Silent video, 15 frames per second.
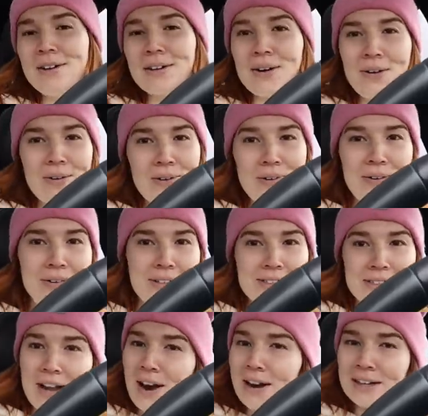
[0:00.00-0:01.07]

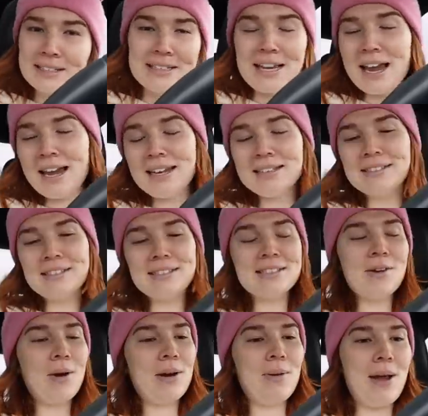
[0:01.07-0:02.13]
cold, dark days.
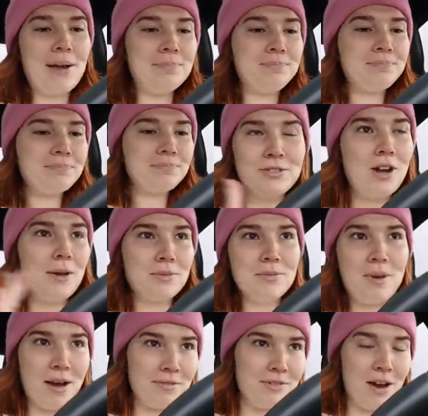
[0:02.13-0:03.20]
So anyway, I dropped him
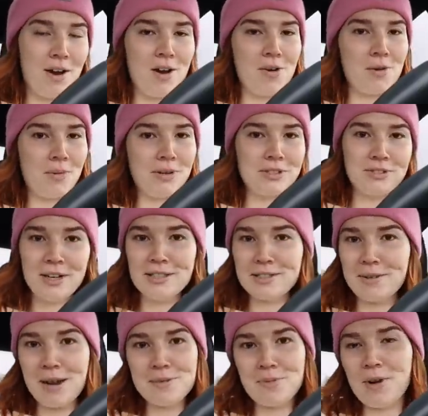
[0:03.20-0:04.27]
off at home and went straight to
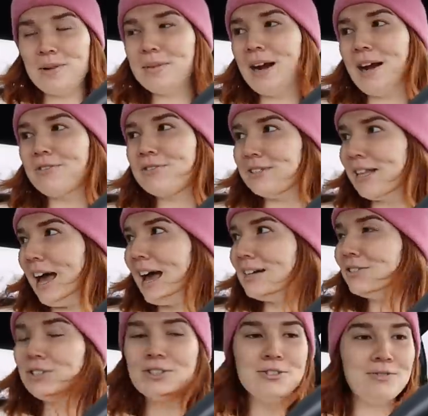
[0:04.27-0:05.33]
my appointment after
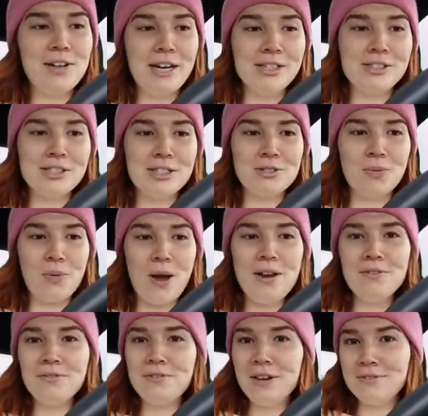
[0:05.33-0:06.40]
that. Just finished. It's
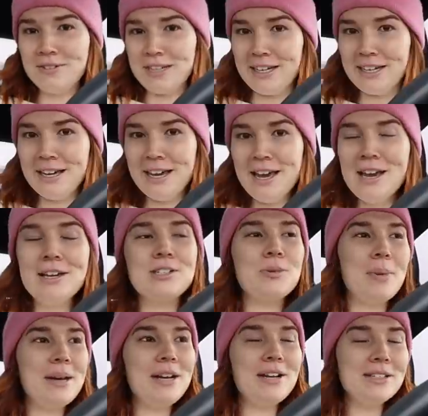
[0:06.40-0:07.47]
1:50. So
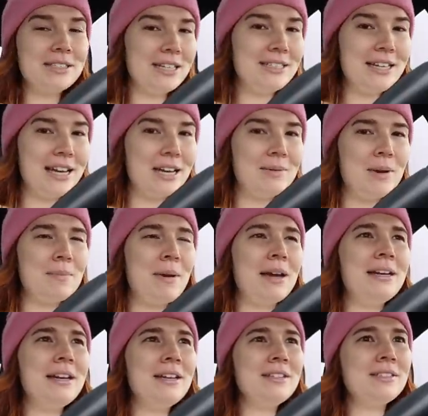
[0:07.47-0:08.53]
my nails did take a bit. My
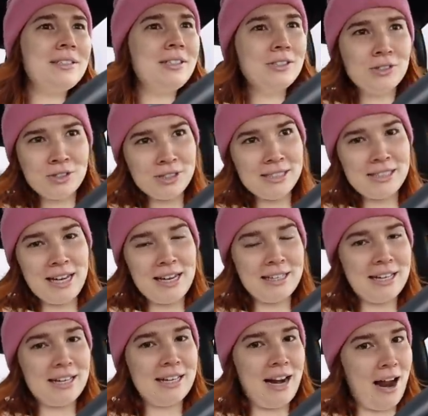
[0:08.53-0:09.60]
nails usually take
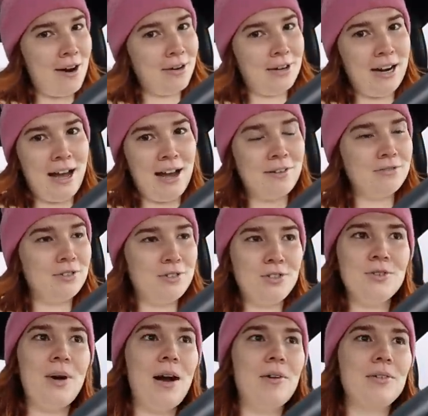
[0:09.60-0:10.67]
like 1.5 to
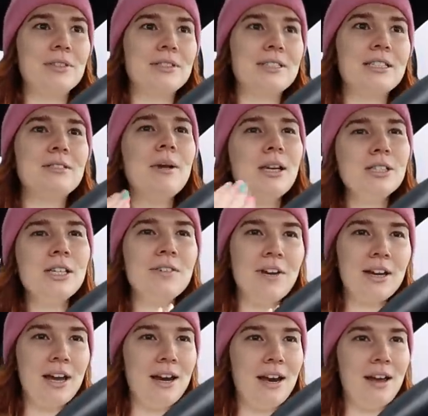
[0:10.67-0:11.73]
2 hours, especially if I
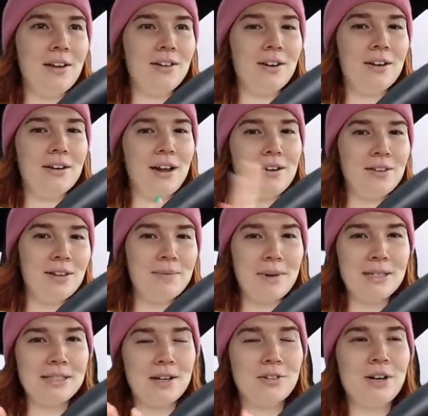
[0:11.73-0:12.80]
get nail art. I know that
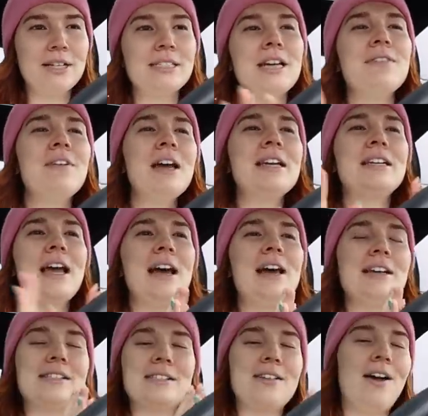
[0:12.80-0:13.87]
might sound crazy. If I get
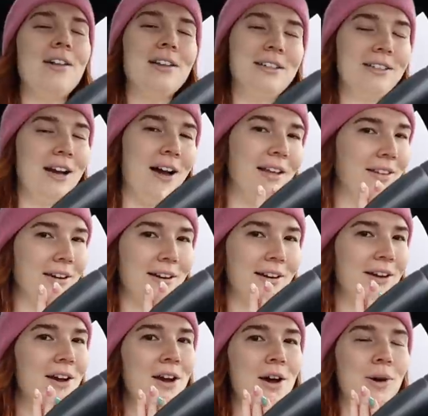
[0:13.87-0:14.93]
a solid color,
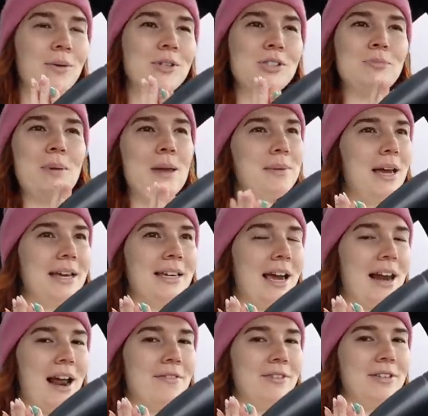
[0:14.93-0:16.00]
which maybe I
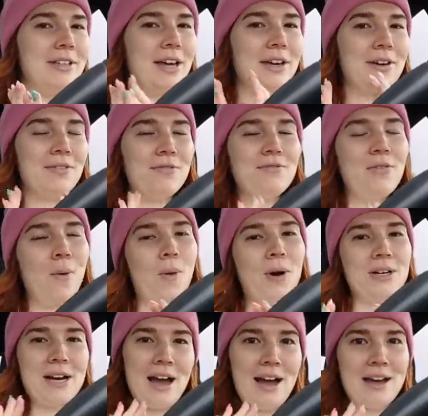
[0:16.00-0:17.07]
get every like
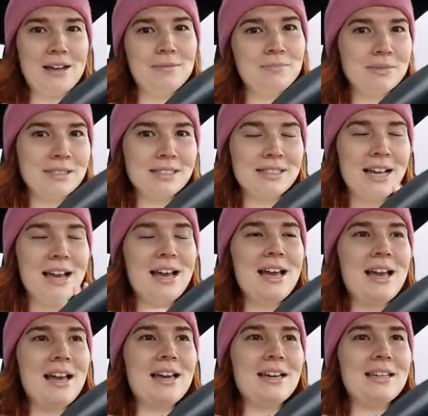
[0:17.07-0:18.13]
4 times,
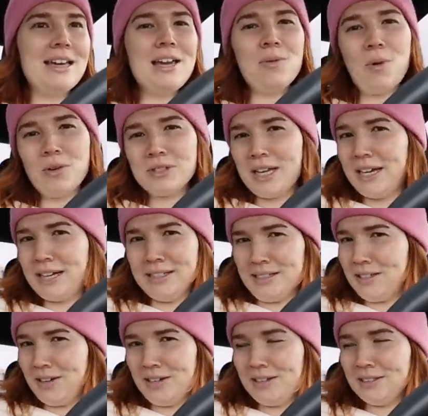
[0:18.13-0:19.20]
it won't take as
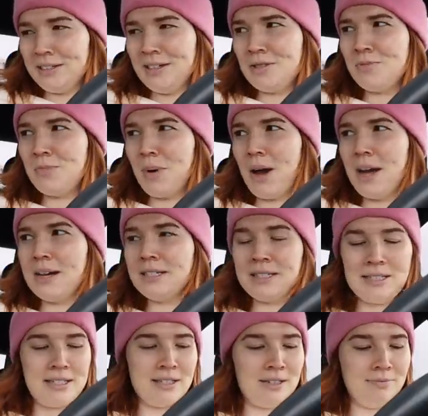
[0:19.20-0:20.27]
long,
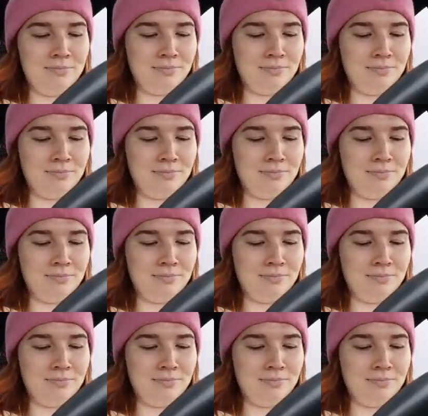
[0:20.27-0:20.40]
but